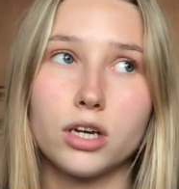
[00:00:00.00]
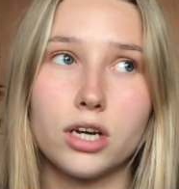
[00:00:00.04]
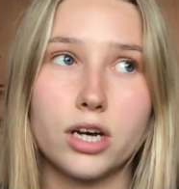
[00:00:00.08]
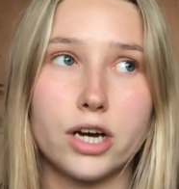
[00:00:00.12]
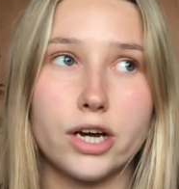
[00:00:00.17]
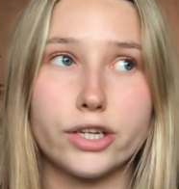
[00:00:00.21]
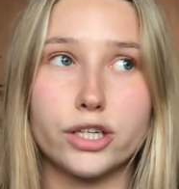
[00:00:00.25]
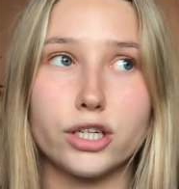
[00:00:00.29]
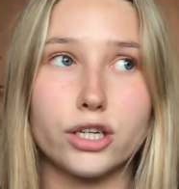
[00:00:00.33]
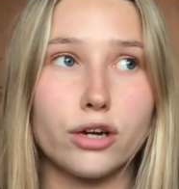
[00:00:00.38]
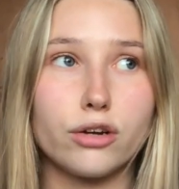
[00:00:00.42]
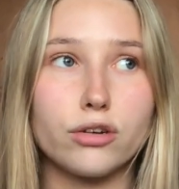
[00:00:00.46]
I
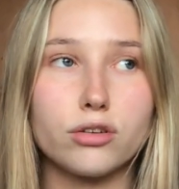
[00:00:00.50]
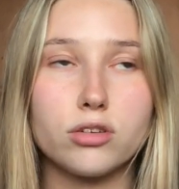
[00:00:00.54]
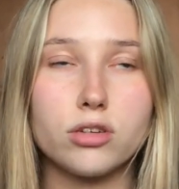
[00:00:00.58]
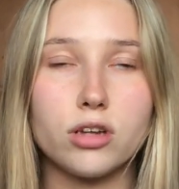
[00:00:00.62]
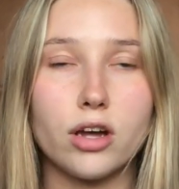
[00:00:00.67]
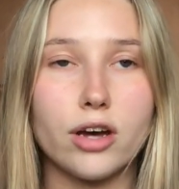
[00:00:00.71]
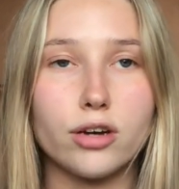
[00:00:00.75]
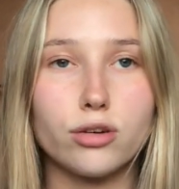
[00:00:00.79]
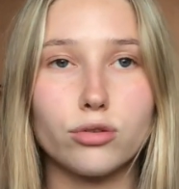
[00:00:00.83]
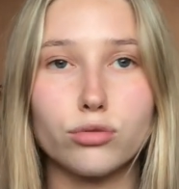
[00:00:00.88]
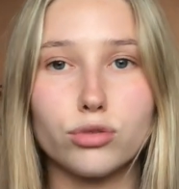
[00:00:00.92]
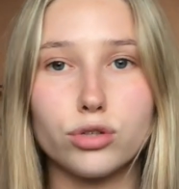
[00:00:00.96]
don't know,
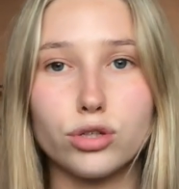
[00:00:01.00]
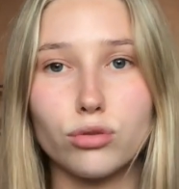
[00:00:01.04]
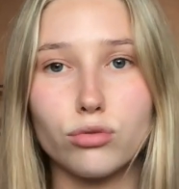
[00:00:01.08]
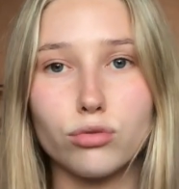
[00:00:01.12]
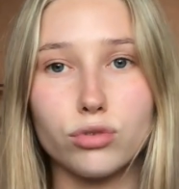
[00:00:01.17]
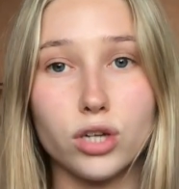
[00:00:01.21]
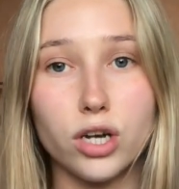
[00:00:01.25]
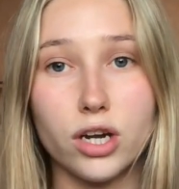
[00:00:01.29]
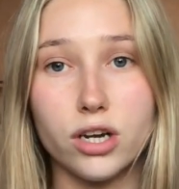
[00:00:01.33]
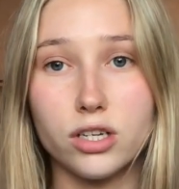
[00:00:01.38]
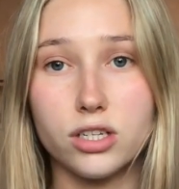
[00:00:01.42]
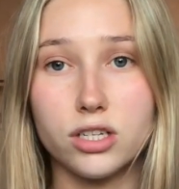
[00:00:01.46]
cycle shorts
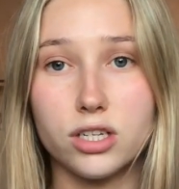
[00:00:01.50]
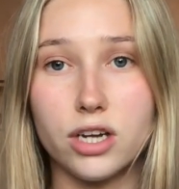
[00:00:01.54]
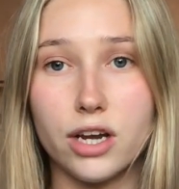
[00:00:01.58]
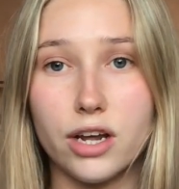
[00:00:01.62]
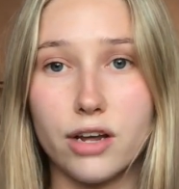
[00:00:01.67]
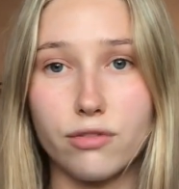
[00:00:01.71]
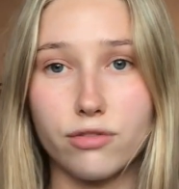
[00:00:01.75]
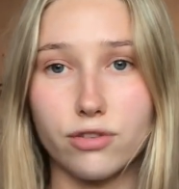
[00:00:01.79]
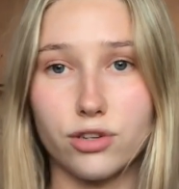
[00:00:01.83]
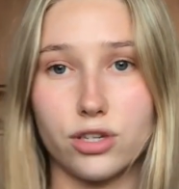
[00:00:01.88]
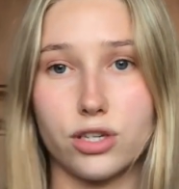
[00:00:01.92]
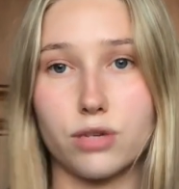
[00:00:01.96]
on
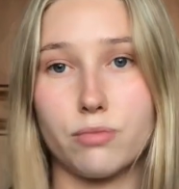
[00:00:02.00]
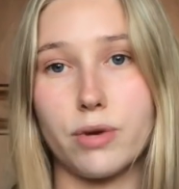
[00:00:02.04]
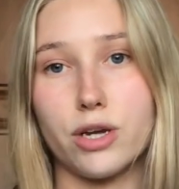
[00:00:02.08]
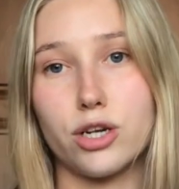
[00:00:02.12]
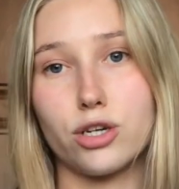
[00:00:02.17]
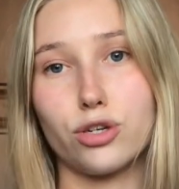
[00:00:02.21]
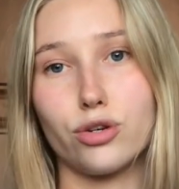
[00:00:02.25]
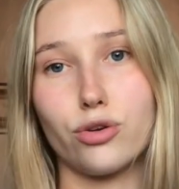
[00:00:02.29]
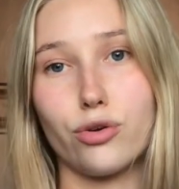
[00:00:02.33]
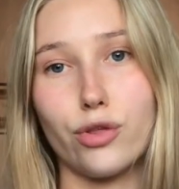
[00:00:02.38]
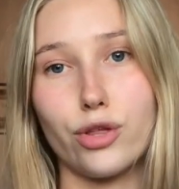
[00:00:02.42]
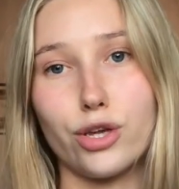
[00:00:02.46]
underneath just to make
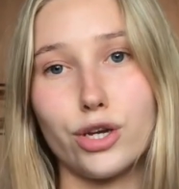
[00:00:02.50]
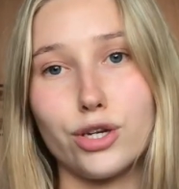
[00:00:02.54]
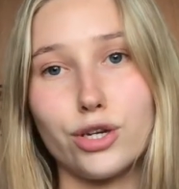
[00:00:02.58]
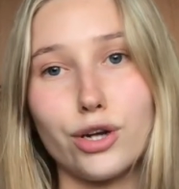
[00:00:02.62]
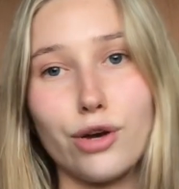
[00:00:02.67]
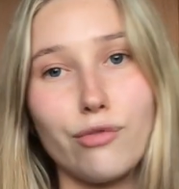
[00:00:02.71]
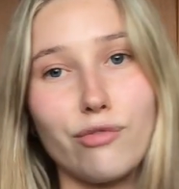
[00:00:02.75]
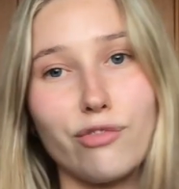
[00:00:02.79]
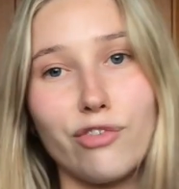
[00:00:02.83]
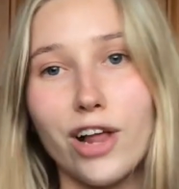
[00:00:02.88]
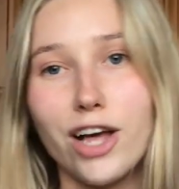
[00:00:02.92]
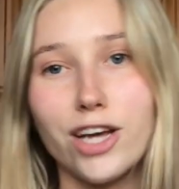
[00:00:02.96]
sure that you
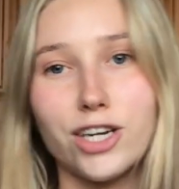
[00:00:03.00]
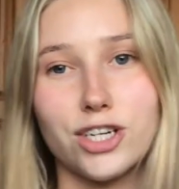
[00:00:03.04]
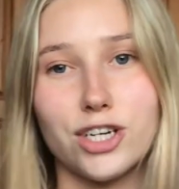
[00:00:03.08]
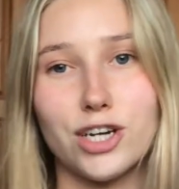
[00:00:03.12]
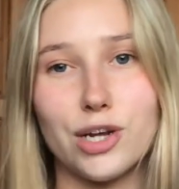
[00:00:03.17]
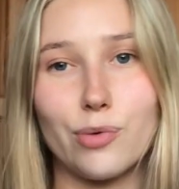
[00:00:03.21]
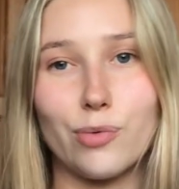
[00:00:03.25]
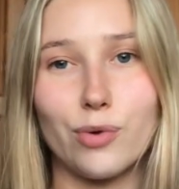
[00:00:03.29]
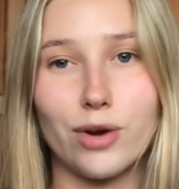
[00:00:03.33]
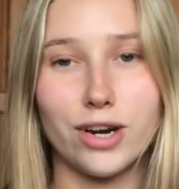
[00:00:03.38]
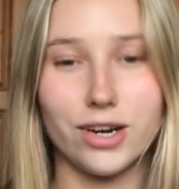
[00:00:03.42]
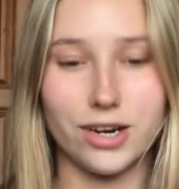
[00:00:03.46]
don't flash
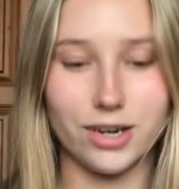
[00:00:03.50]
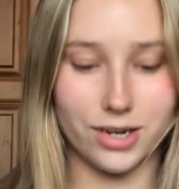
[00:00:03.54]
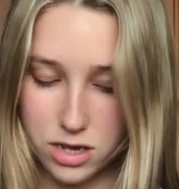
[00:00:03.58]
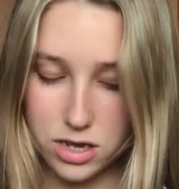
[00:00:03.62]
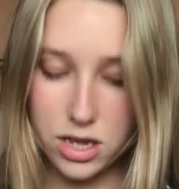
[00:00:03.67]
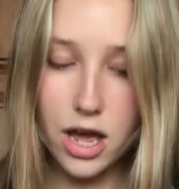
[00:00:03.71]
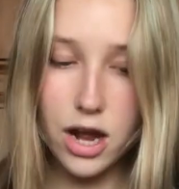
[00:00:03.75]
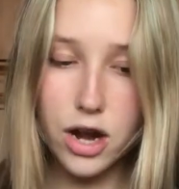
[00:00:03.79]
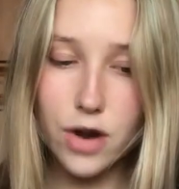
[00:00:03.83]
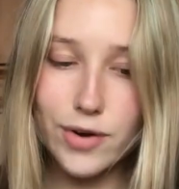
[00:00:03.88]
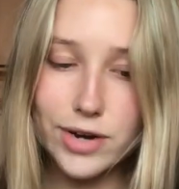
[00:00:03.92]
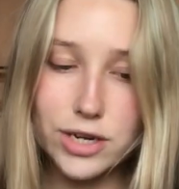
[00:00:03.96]
anyone.
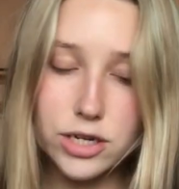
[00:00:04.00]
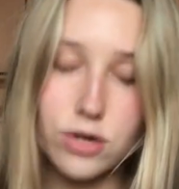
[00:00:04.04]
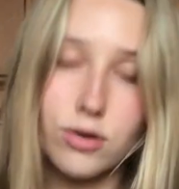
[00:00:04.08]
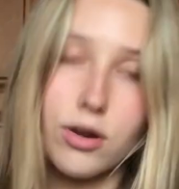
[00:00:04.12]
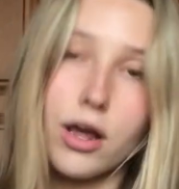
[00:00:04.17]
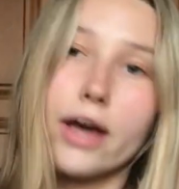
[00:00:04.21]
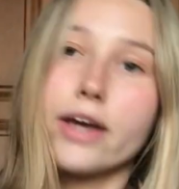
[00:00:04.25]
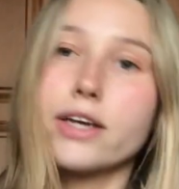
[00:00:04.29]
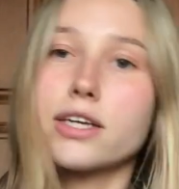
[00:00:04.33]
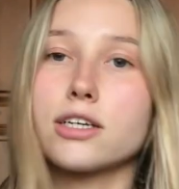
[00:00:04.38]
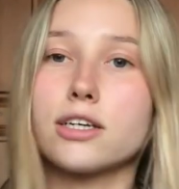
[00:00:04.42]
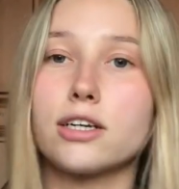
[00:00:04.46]
Yeah, no, I do
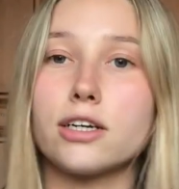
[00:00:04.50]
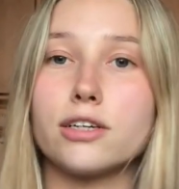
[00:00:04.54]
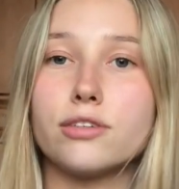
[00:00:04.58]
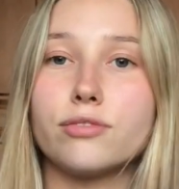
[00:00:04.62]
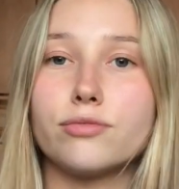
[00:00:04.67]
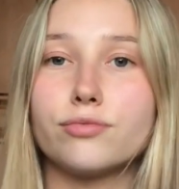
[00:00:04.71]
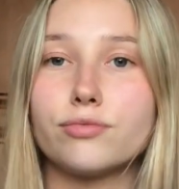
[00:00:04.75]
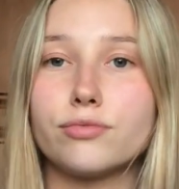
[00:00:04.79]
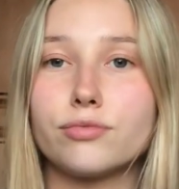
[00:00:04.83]
like it.